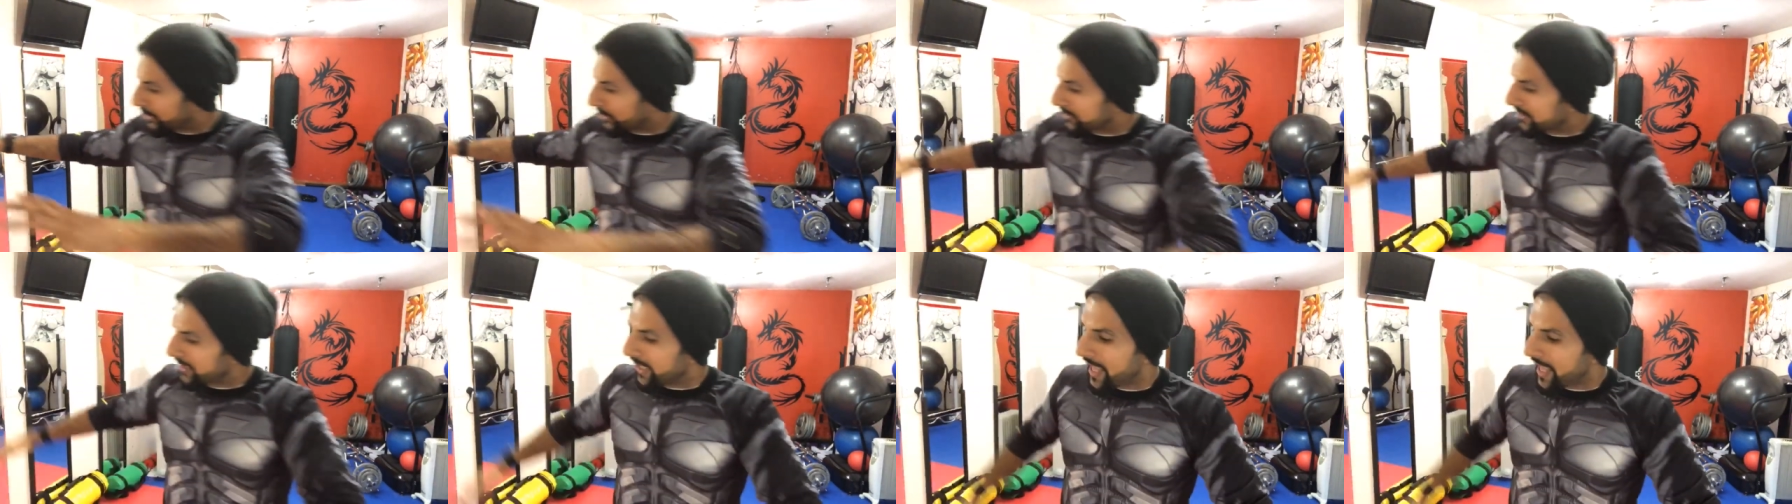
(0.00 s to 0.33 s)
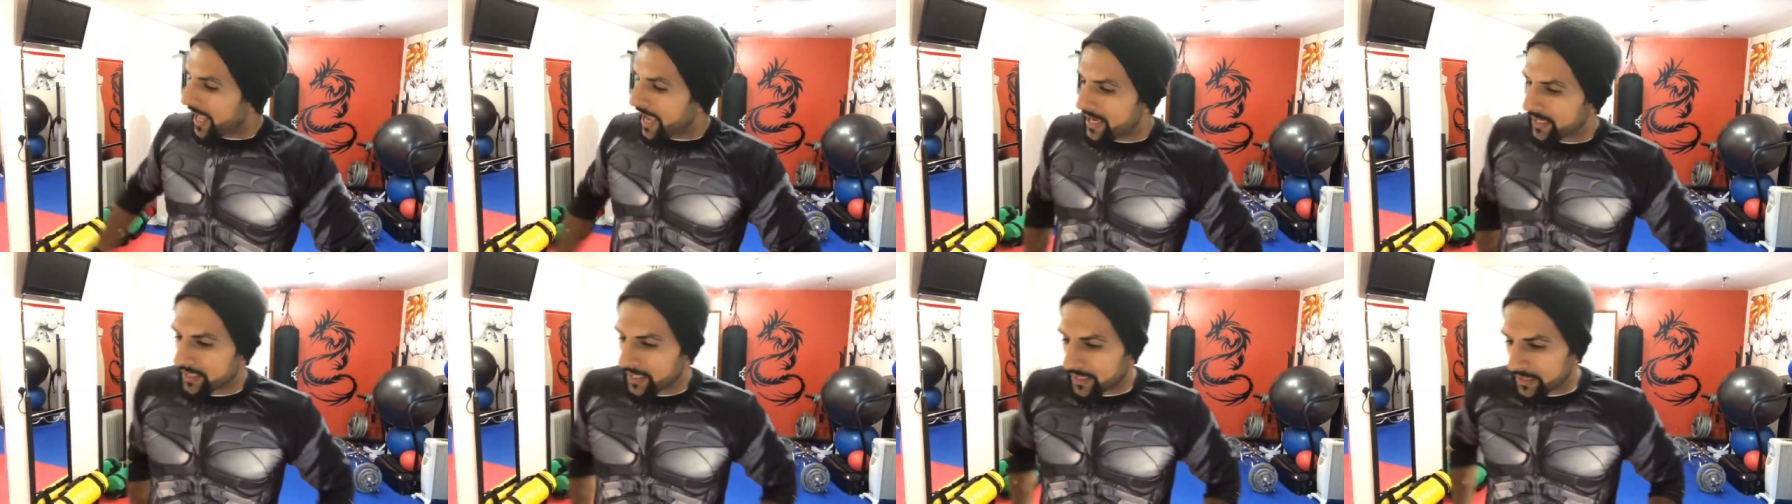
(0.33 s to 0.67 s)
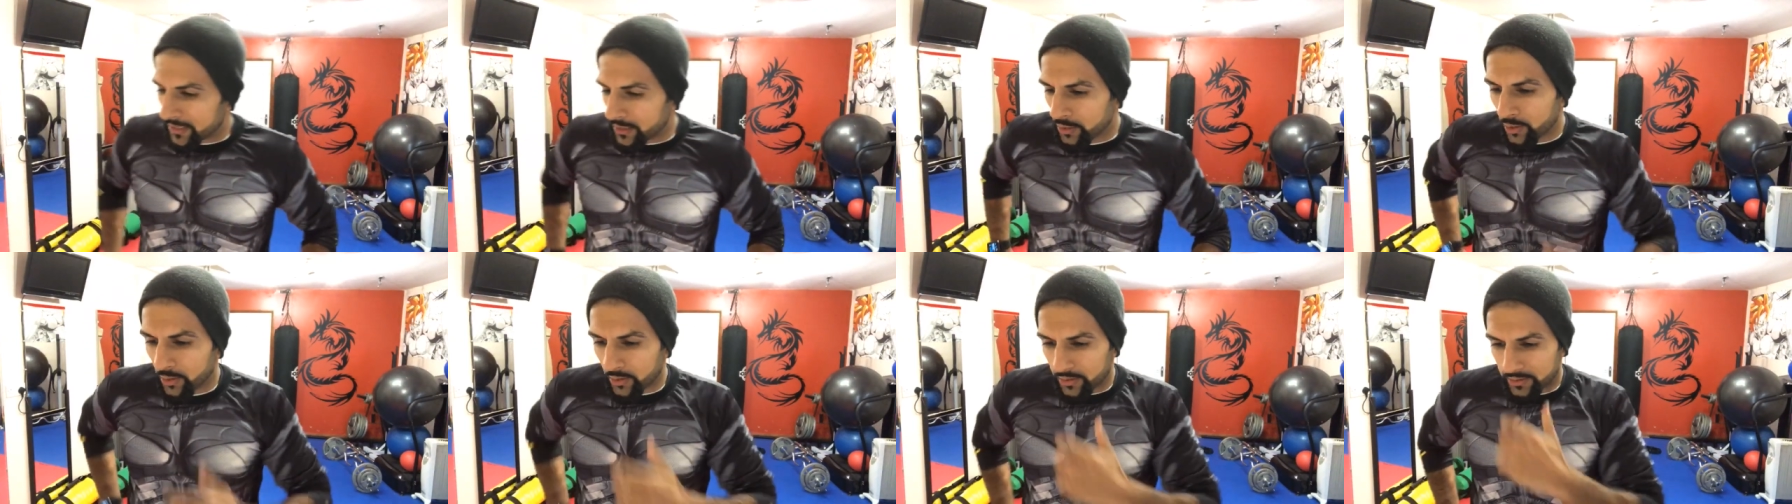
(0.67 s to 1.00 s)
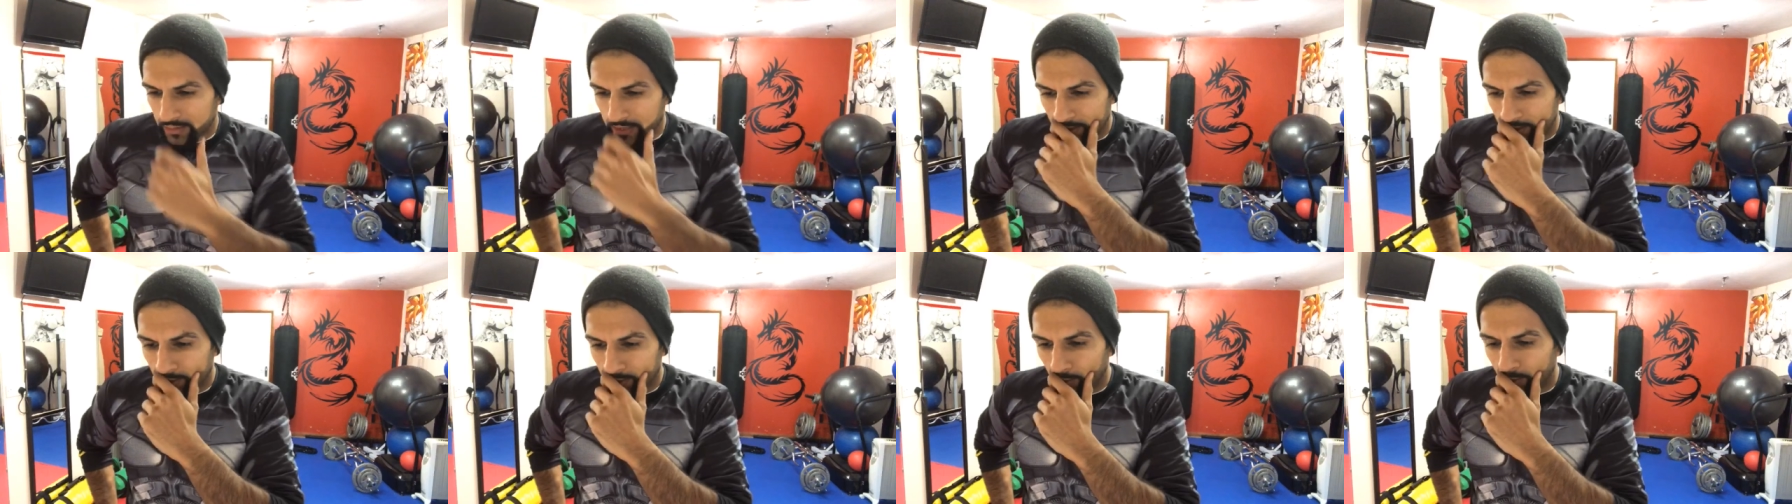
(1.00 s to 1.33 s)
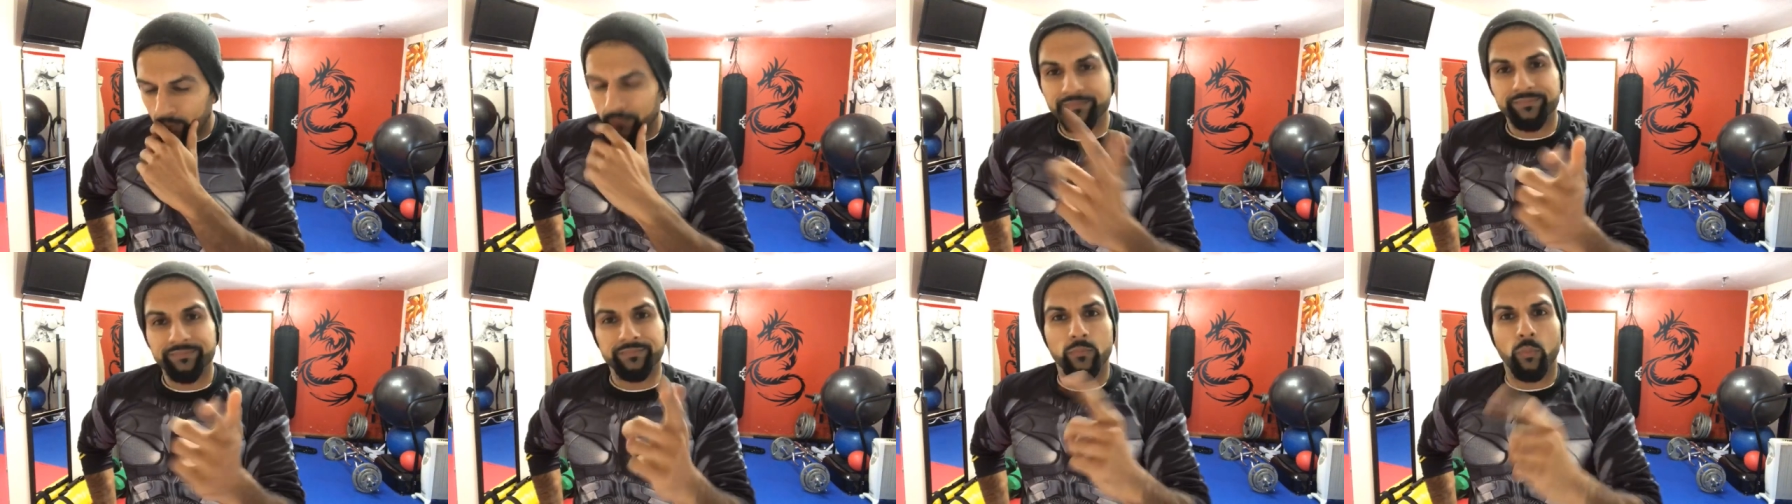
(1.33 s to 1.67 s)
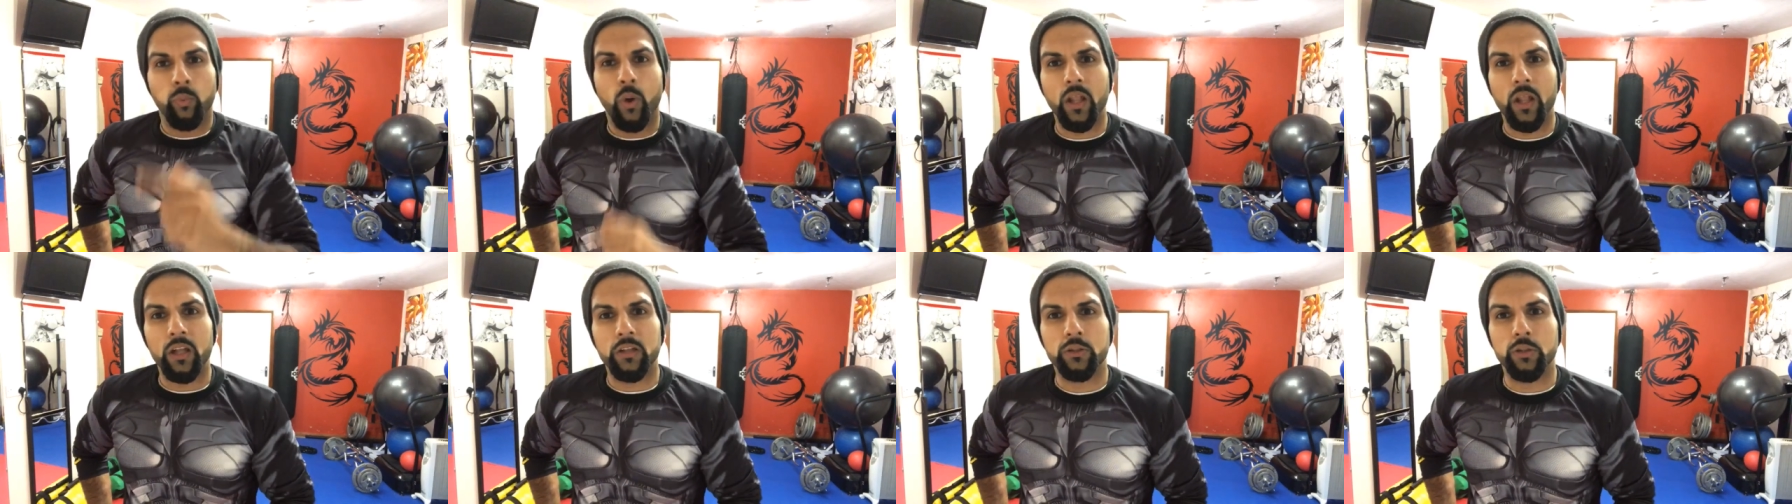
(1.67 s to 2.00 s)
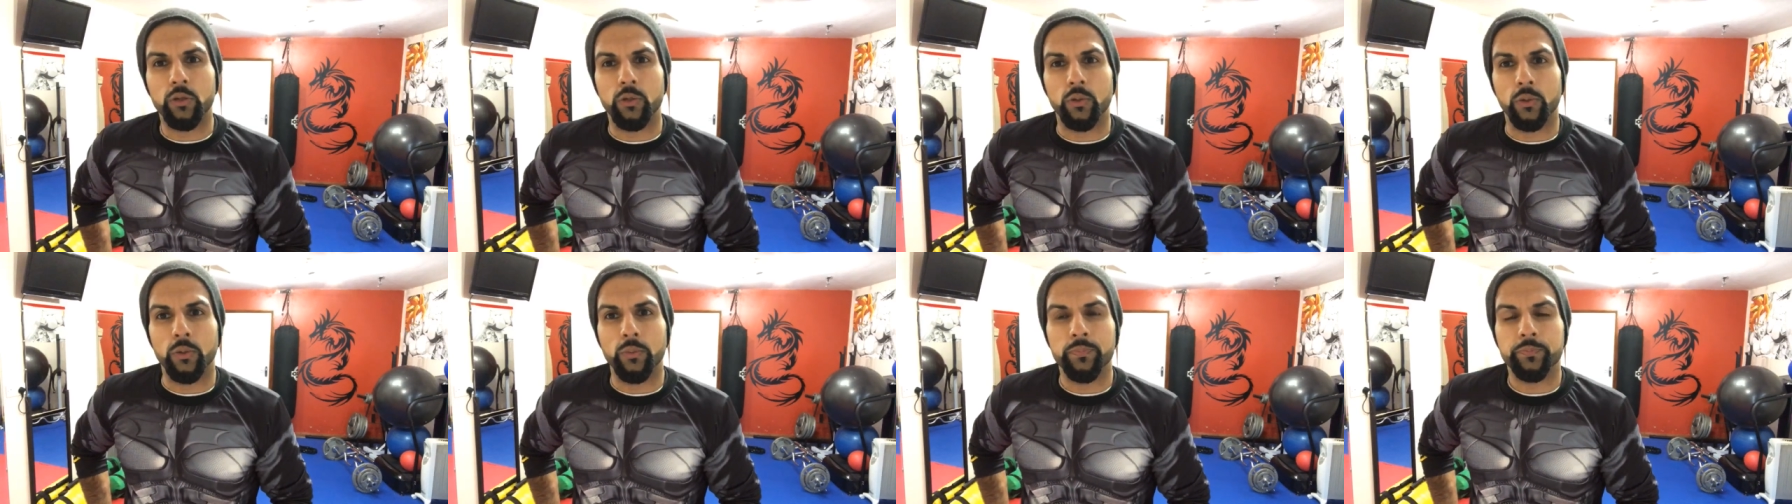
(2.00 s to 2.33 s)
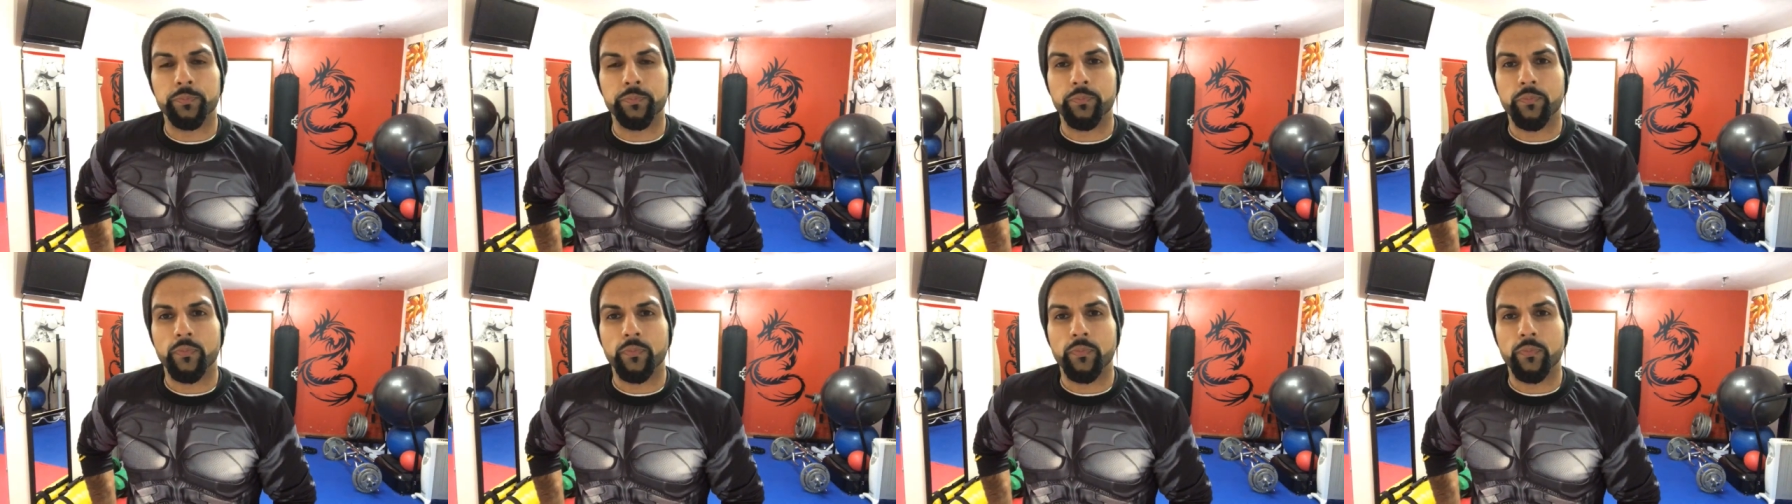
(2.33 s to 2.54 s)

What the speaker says: took the land. And he looked and thought, what I'll do